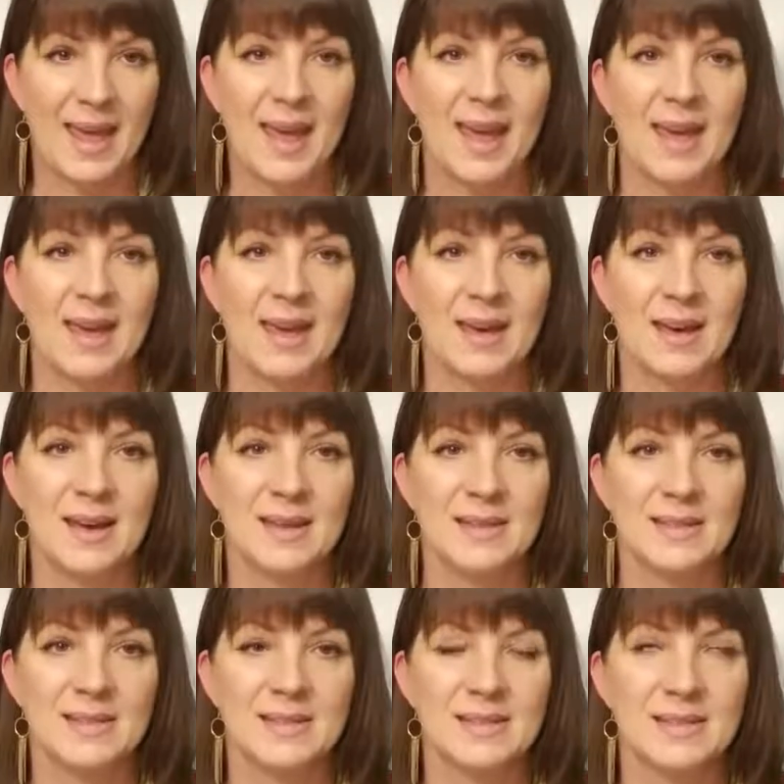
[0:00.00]

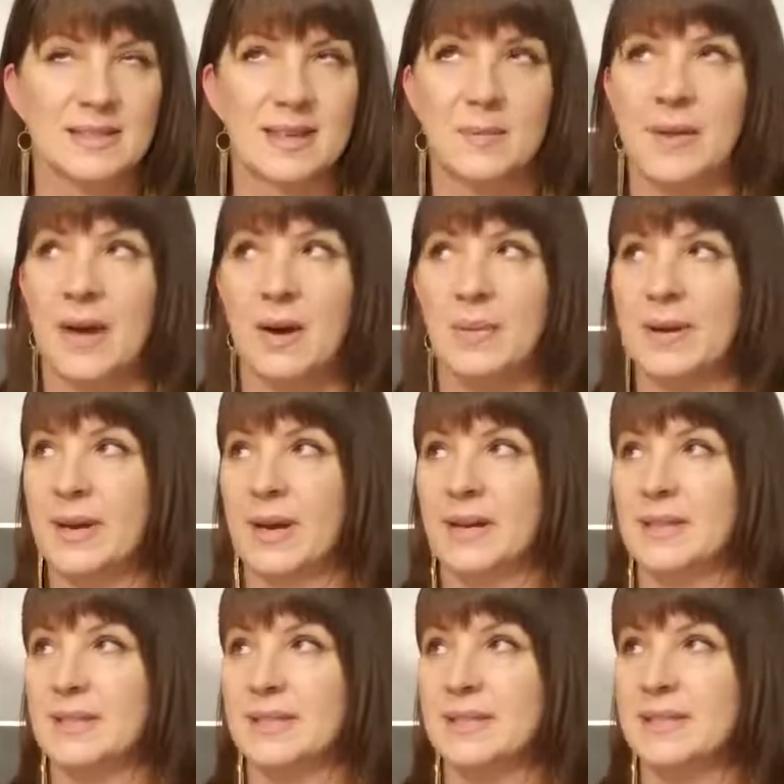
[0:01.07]
and somehow we got
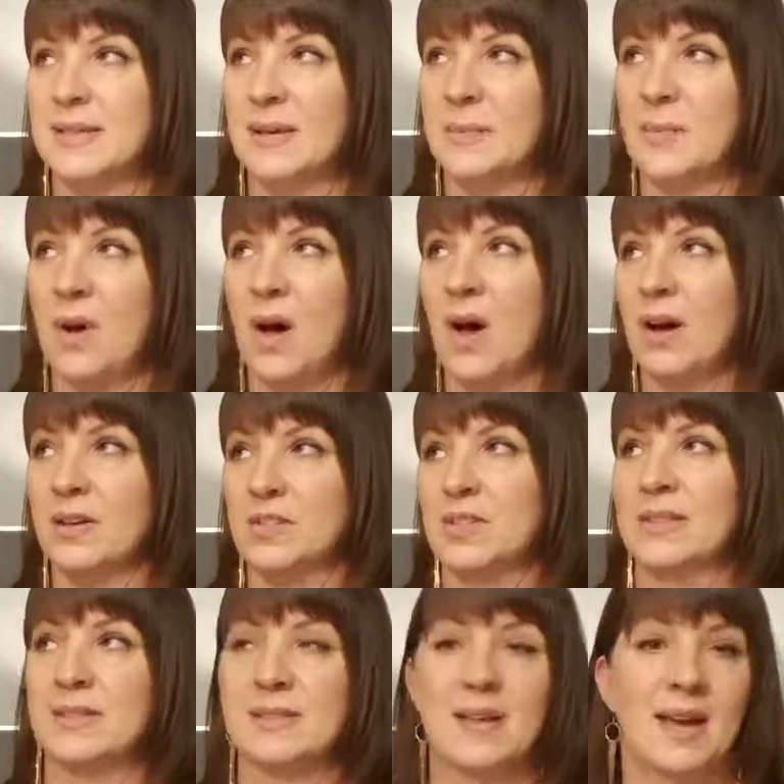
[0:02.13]
into some
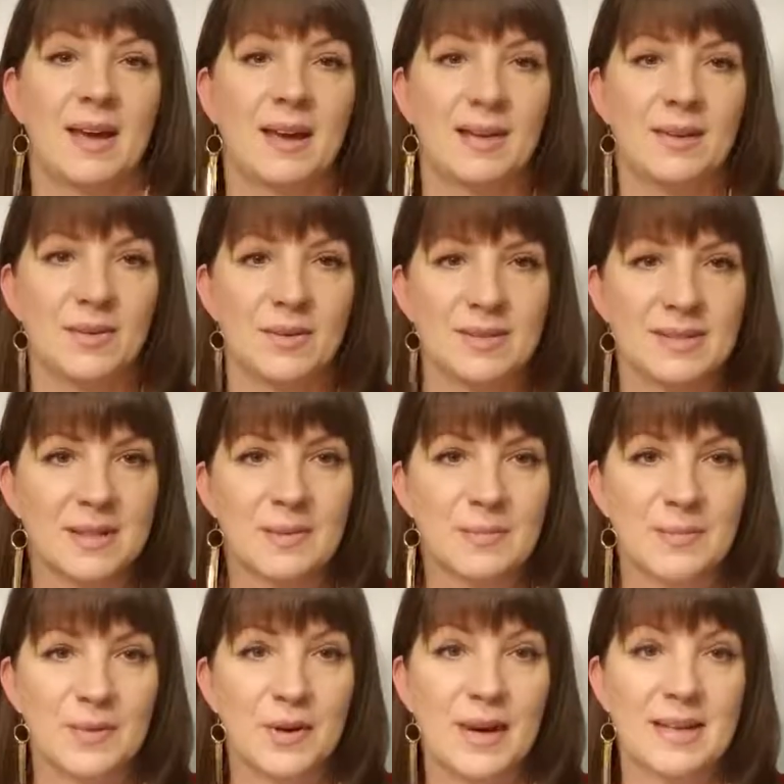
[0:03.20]
auction site or
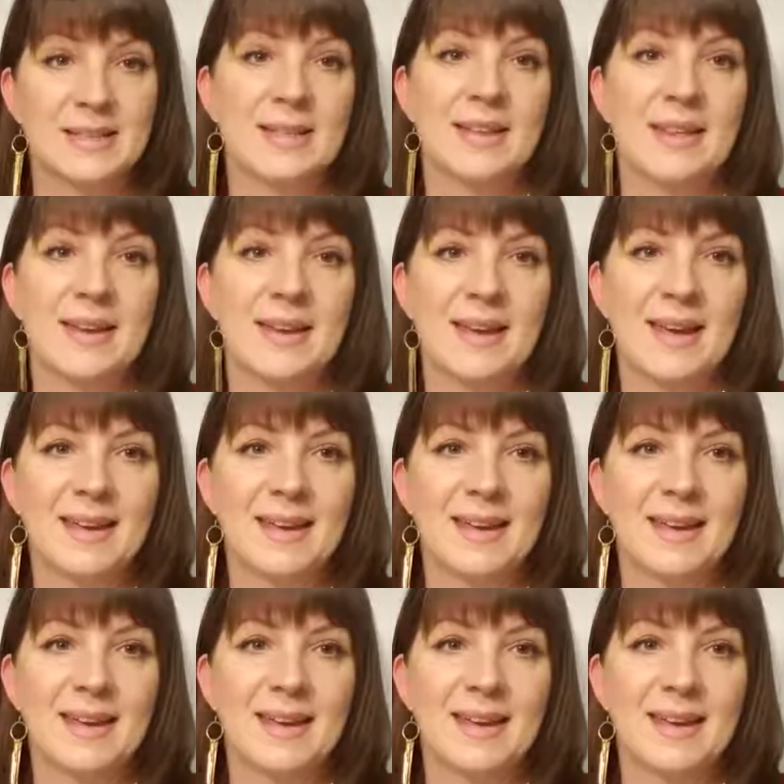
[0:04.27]
some crazy thing.